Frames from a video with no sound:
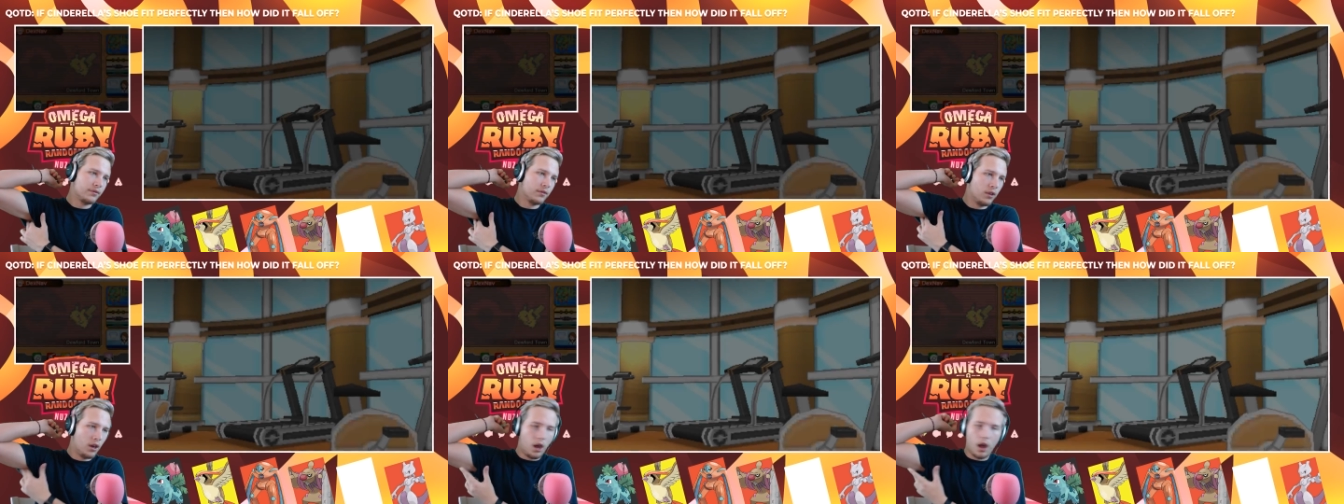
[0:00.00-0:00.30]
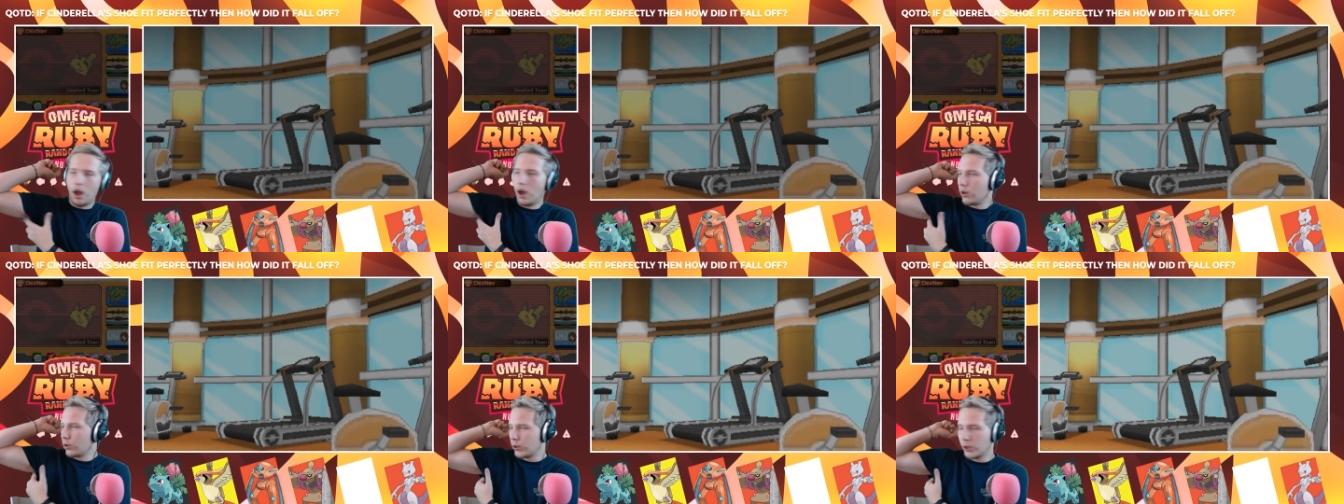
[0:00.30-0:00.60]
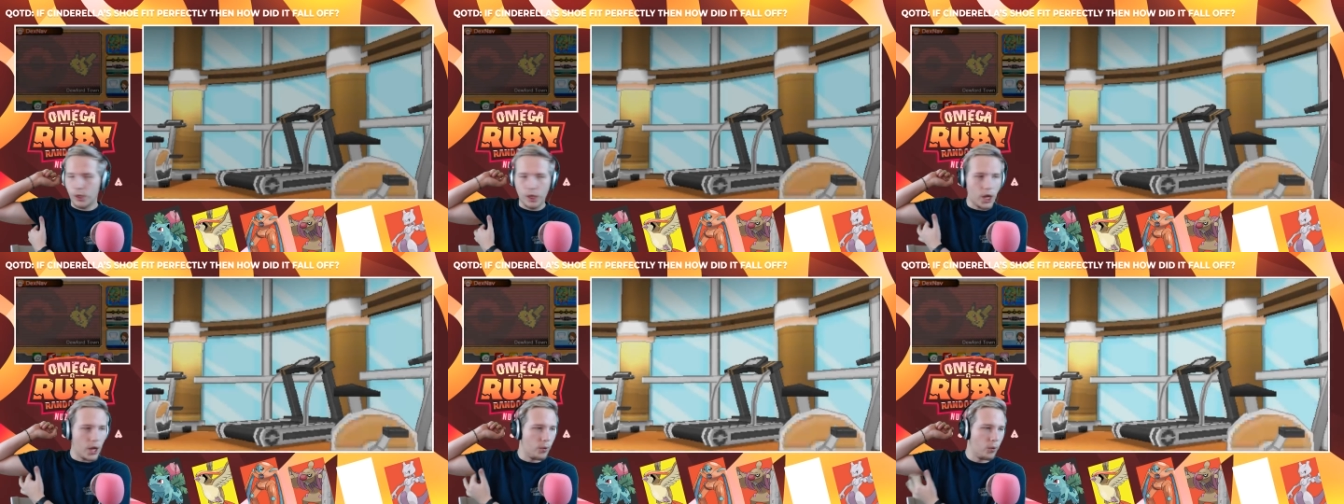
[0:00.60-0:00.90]
Oh,
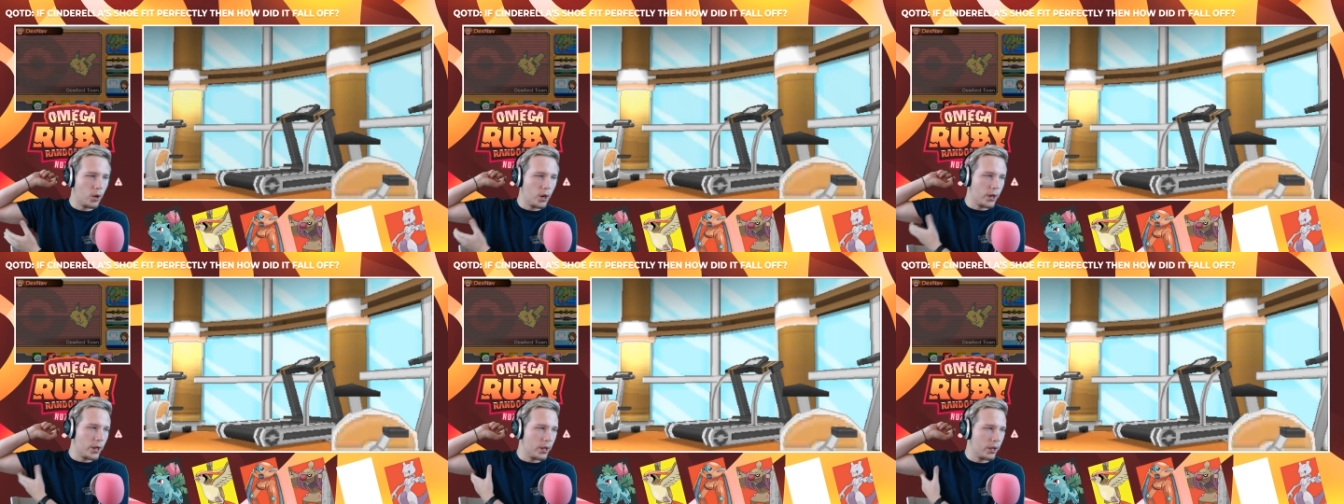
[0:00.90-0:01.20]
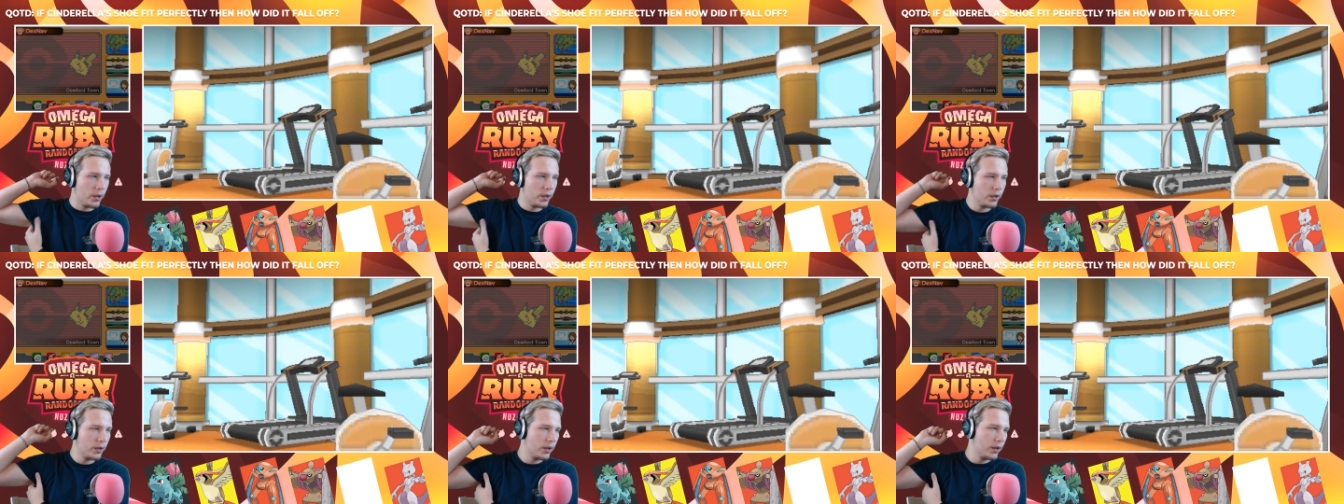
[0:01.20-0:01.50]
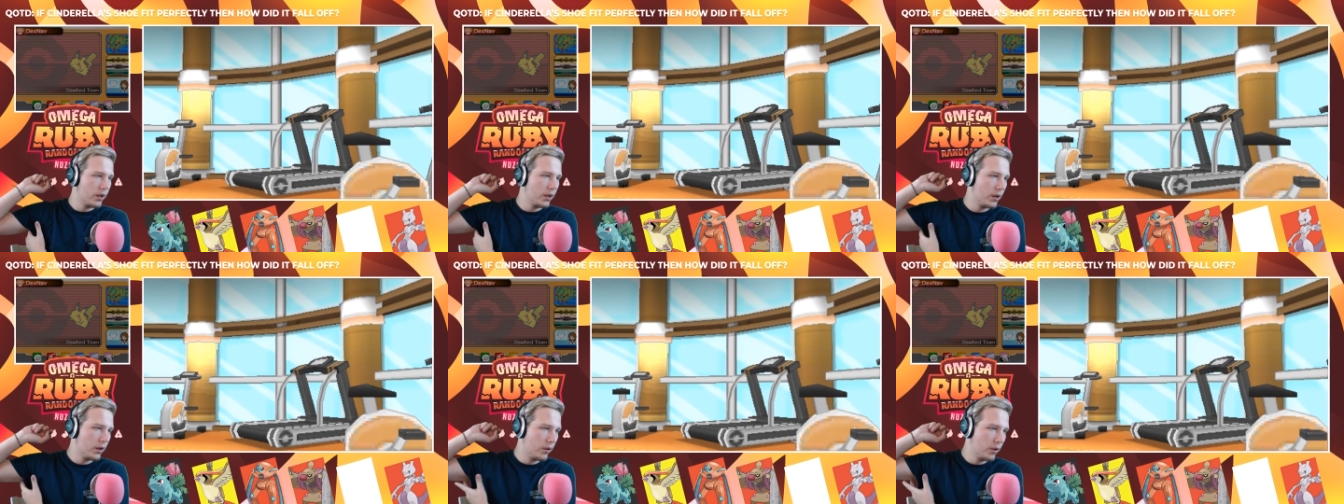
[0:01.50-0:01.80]
shit, Wood.
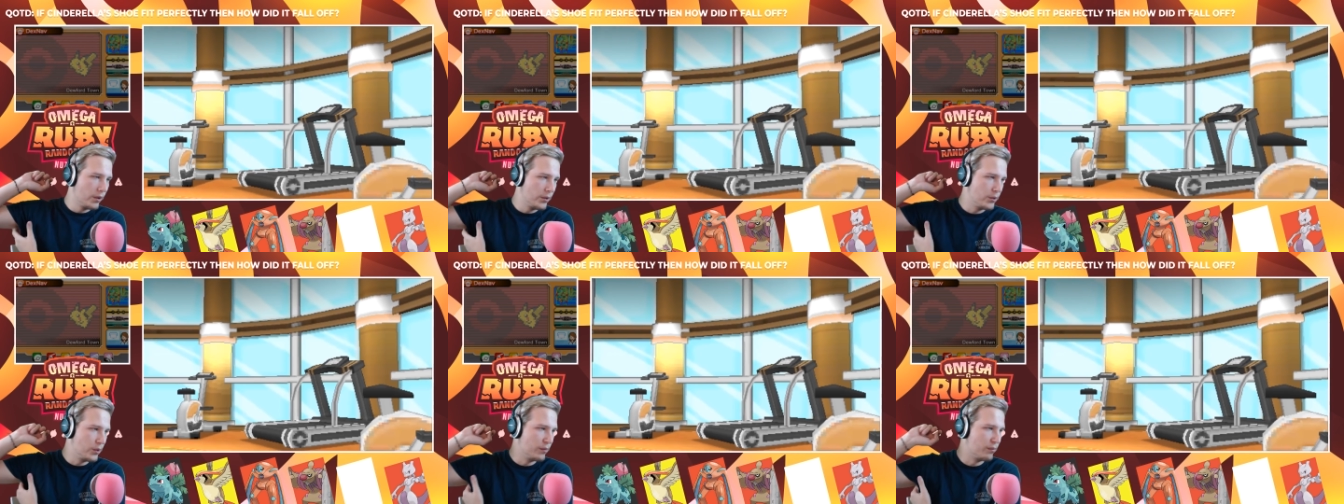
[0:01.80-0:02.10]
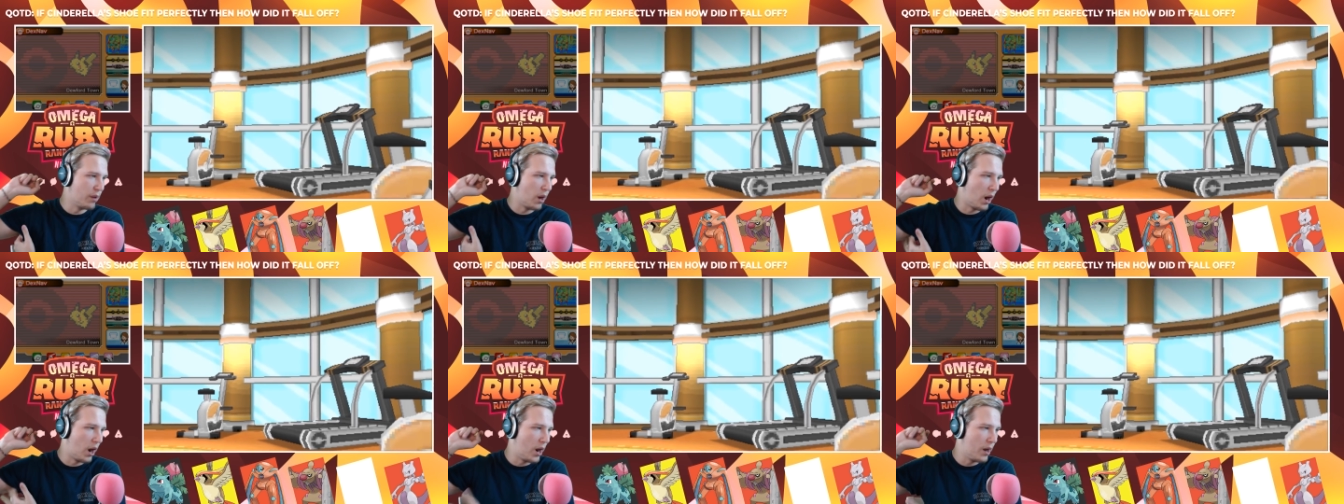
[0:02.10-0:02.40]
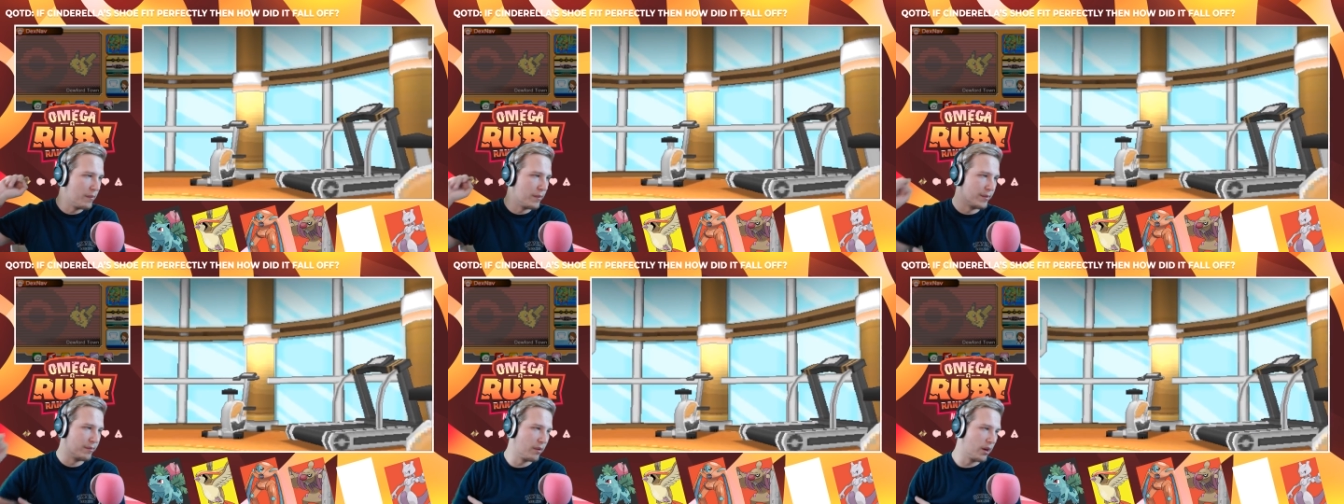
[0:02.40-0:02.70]
What are you doing
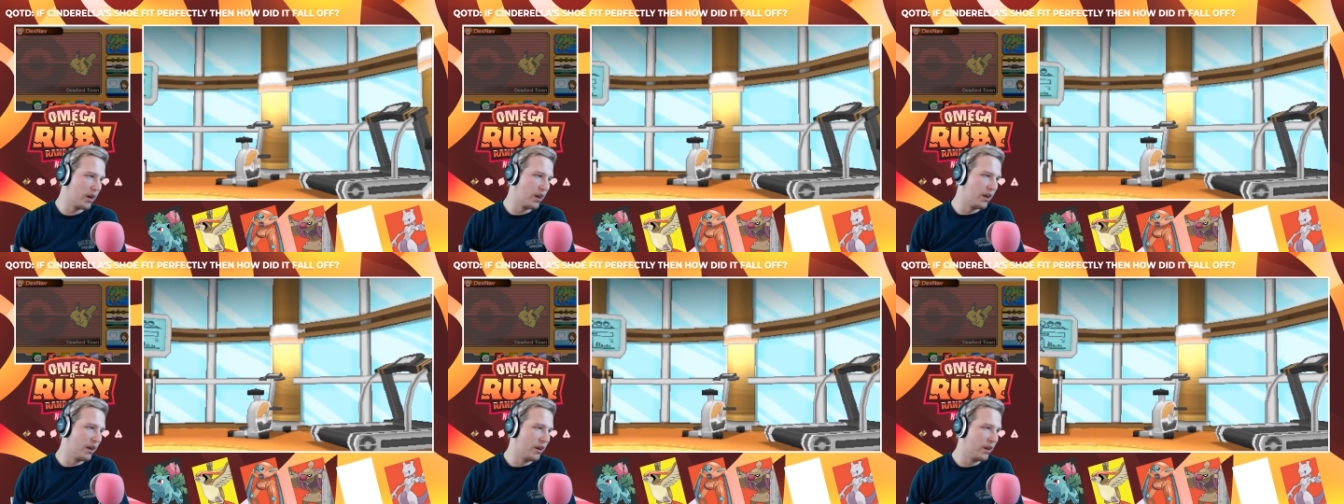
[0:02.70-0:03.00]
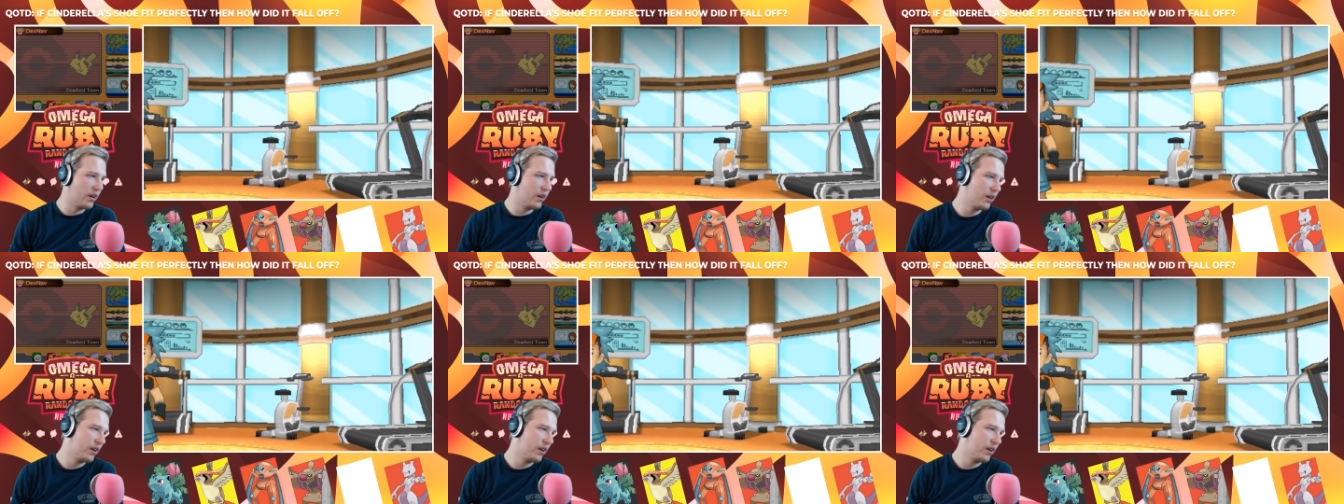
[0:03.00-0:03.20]
behind me, bro?